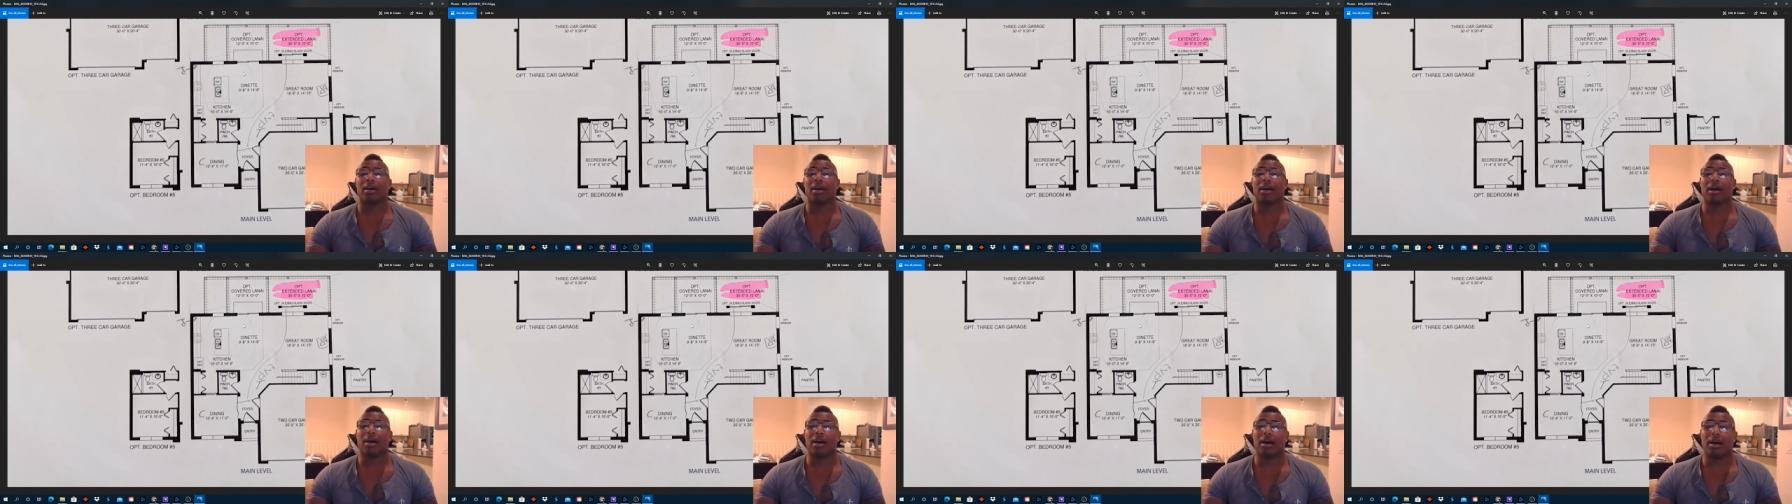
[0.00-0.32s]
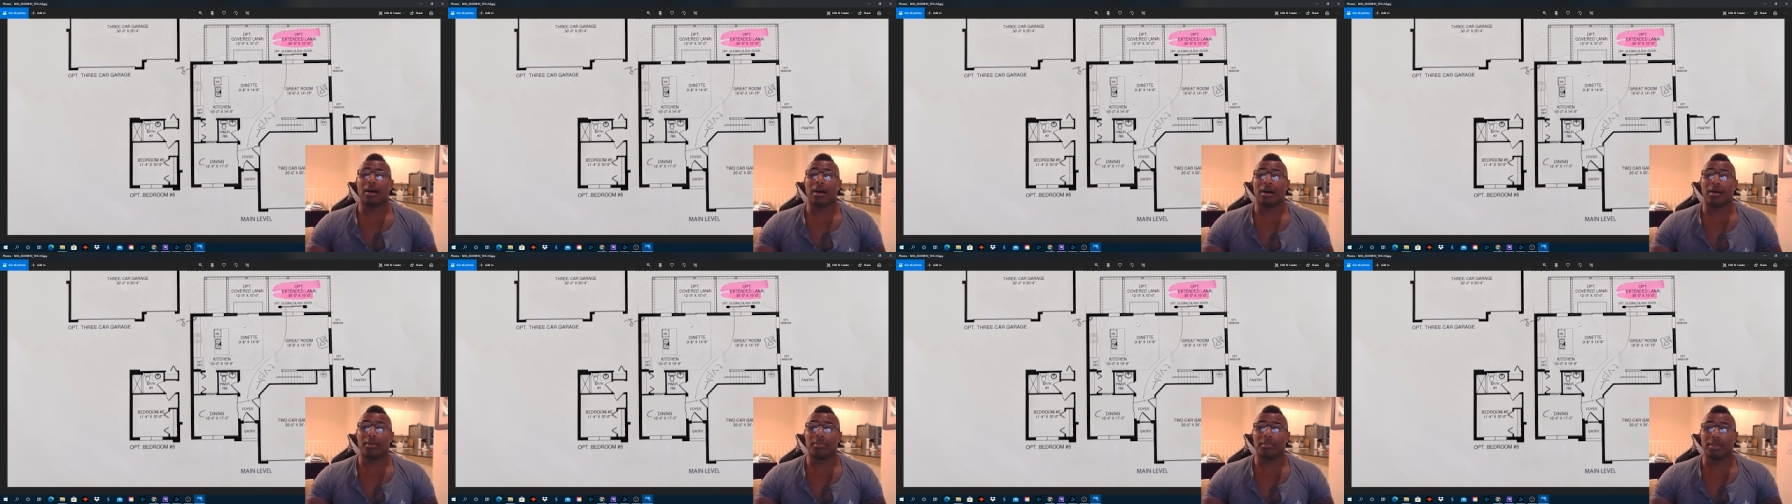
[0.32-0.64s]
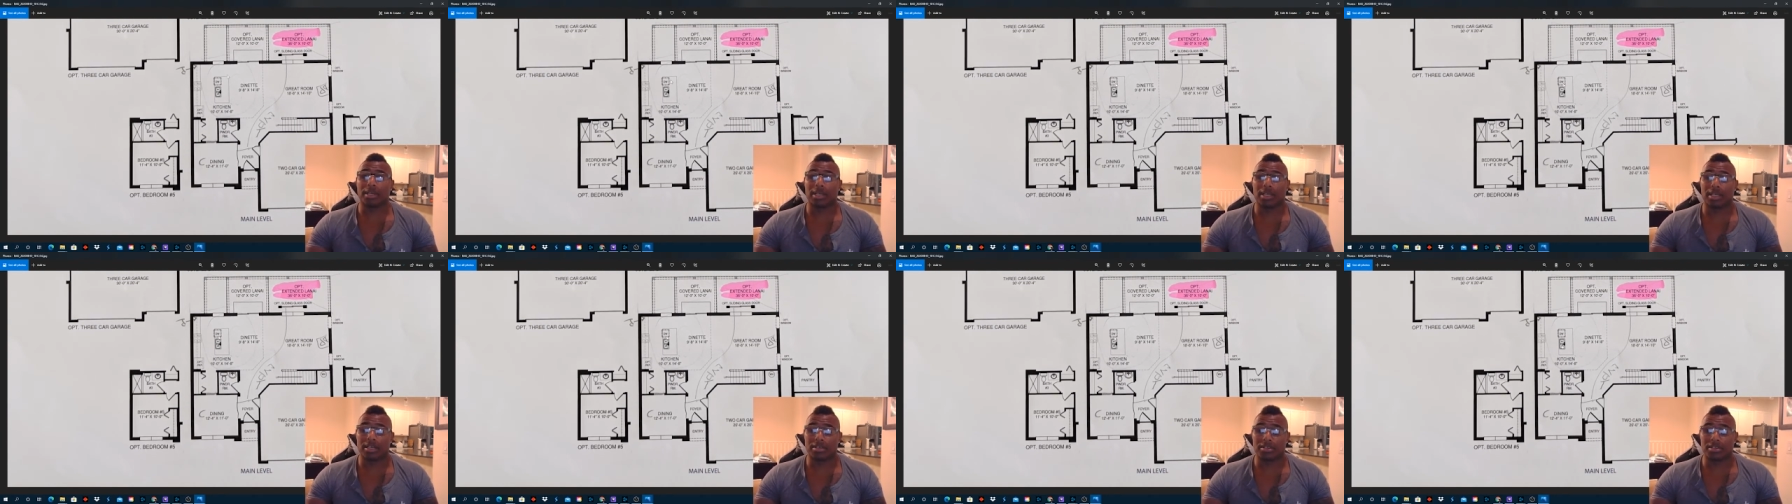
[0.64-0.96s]
Um,
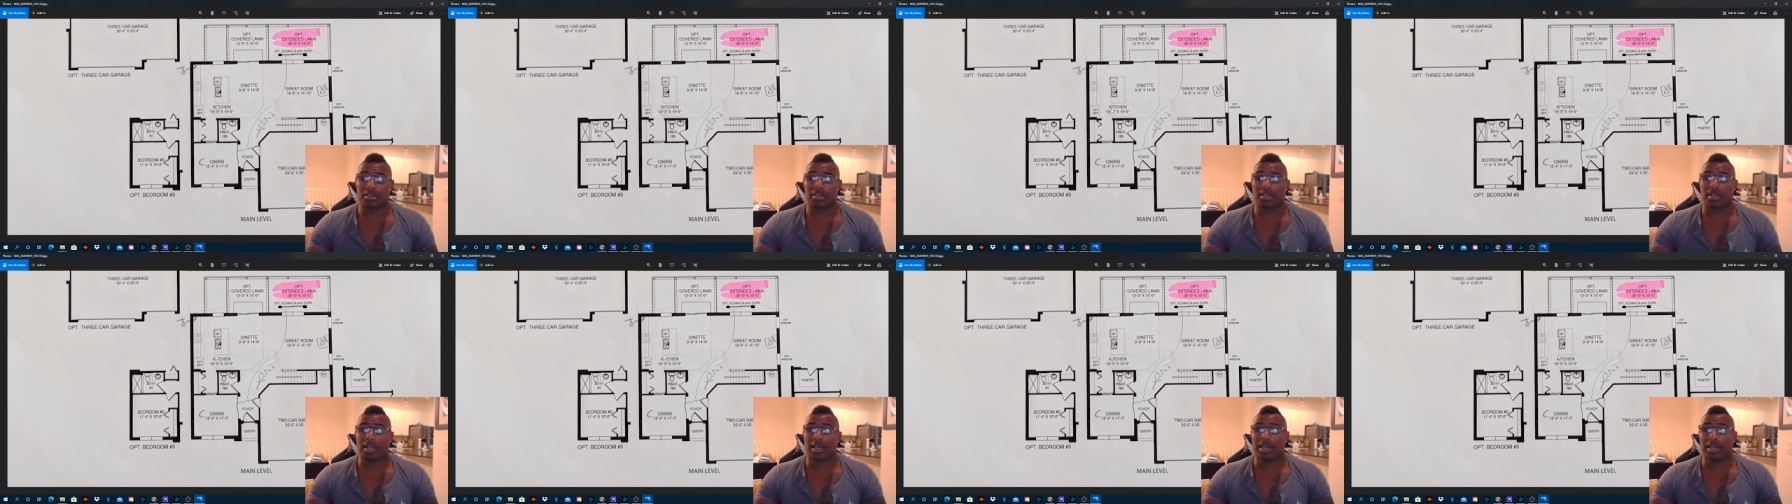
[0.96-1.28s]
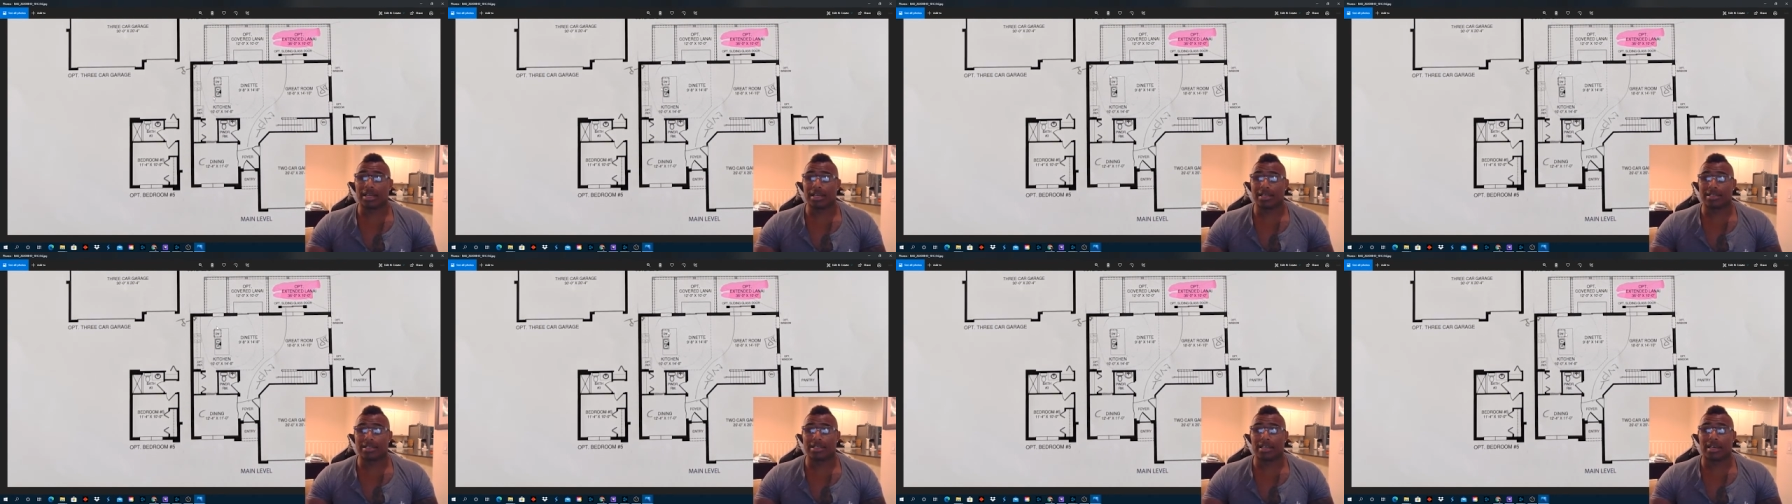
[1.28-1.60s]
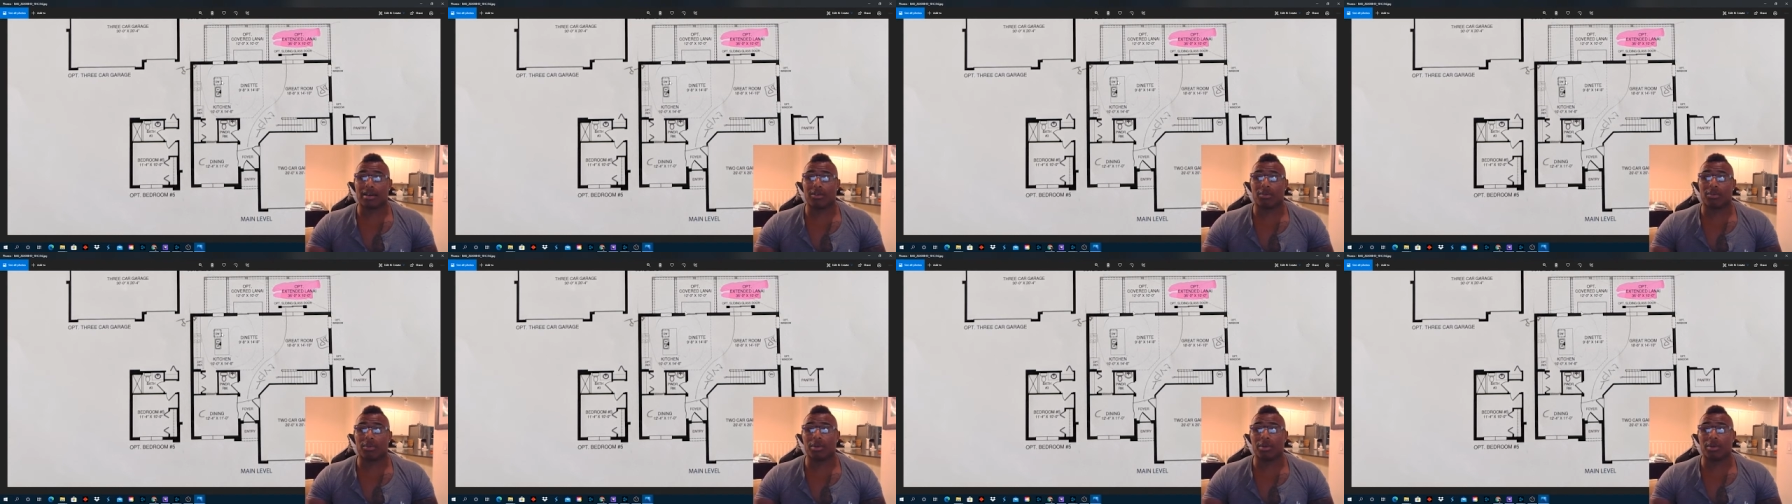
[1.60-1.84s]
the kitchen dinette set.